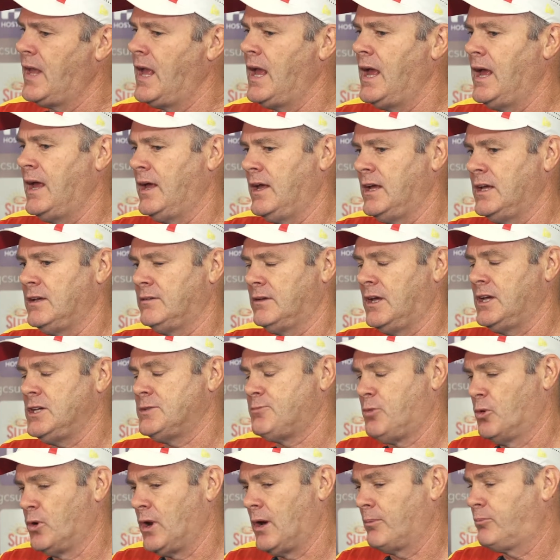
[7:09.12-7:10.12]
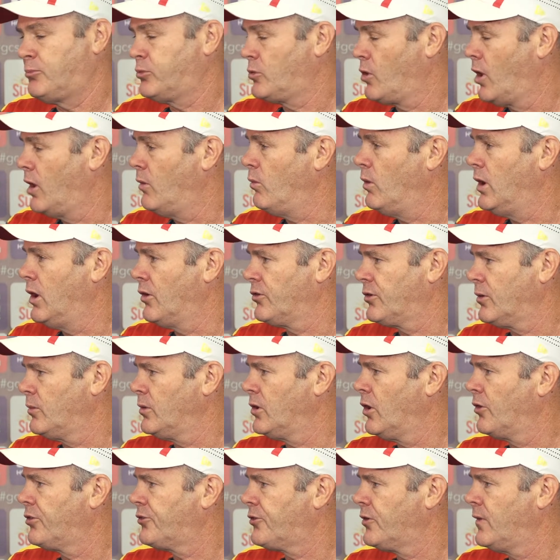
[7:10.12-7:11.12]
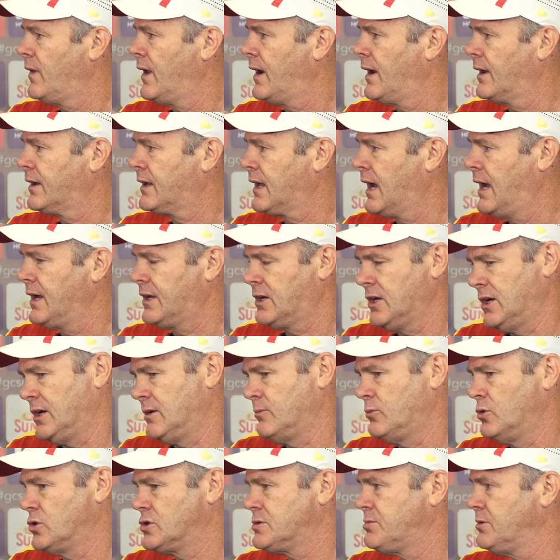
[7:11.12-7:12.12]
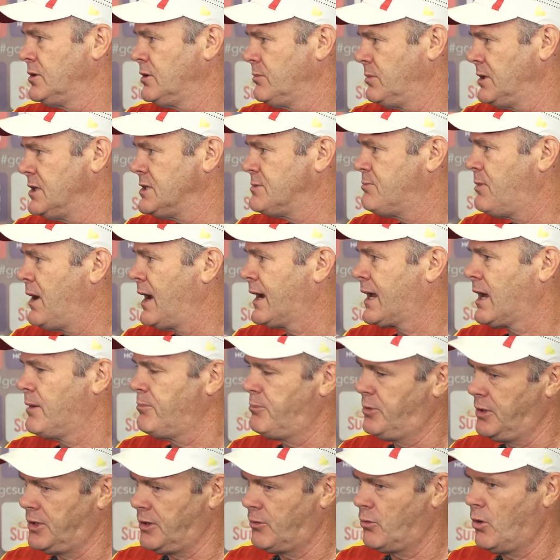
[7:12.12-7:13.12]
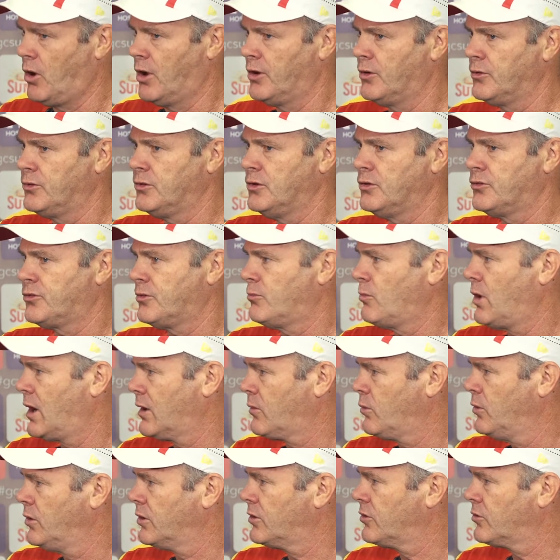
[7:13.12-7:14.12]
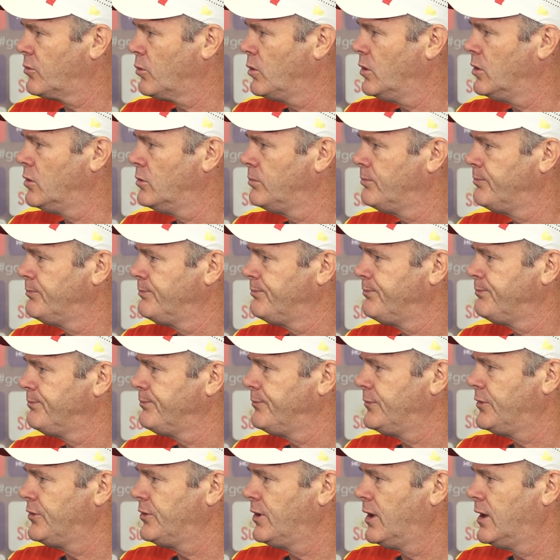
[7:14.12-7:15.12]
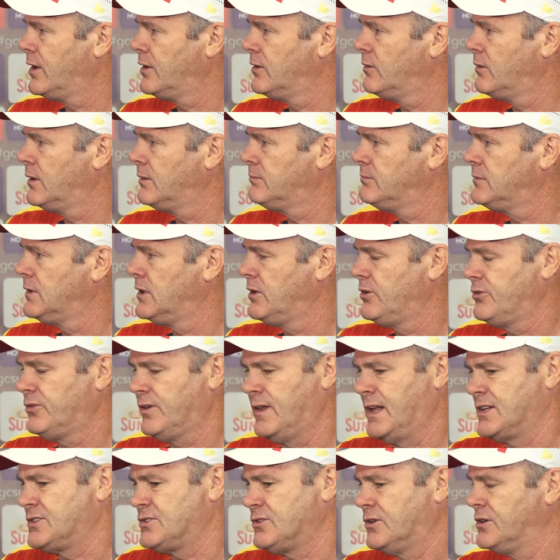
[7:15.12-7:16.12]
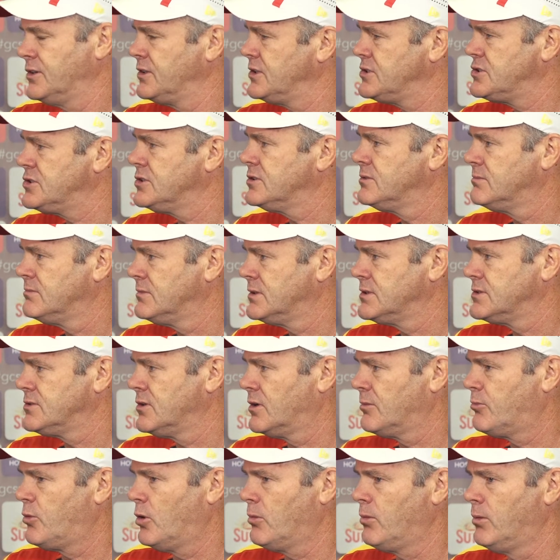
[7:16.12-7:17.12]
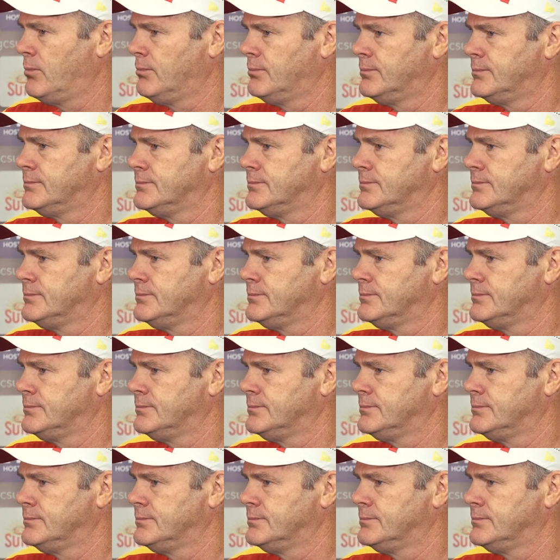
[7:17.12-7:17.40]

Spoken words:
Yeah, he's pulled up quite well, so we got through that okay. Keegan Brooksby will be his backup. Peter Wright will do some ruck work as well. So that's not an issue. It's not a problem.